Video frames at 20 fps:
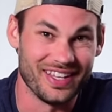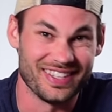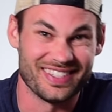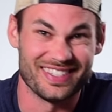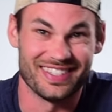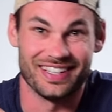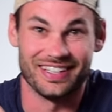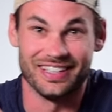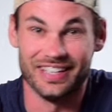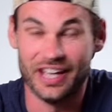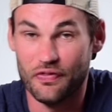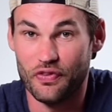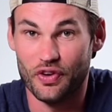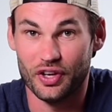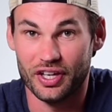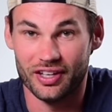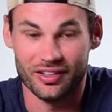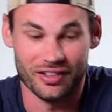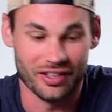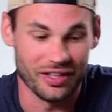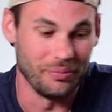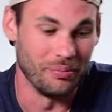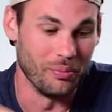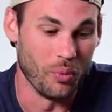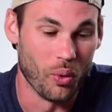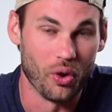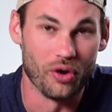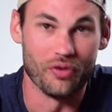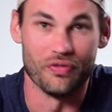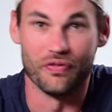is significantly
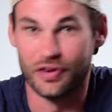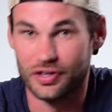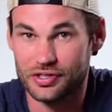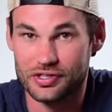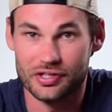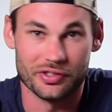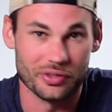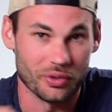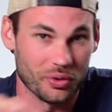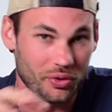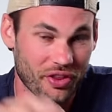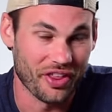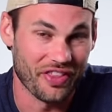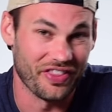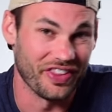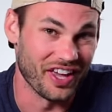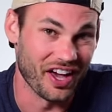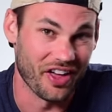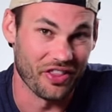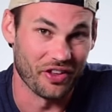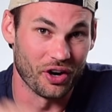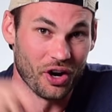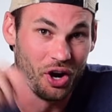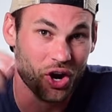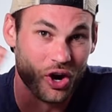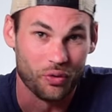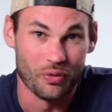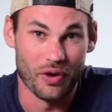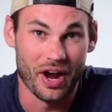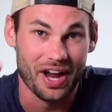more versatile than the other
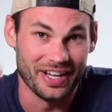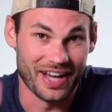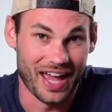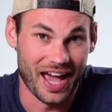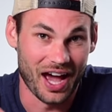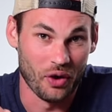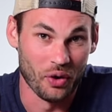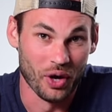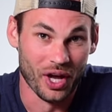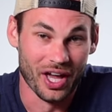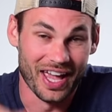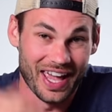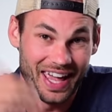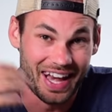right now.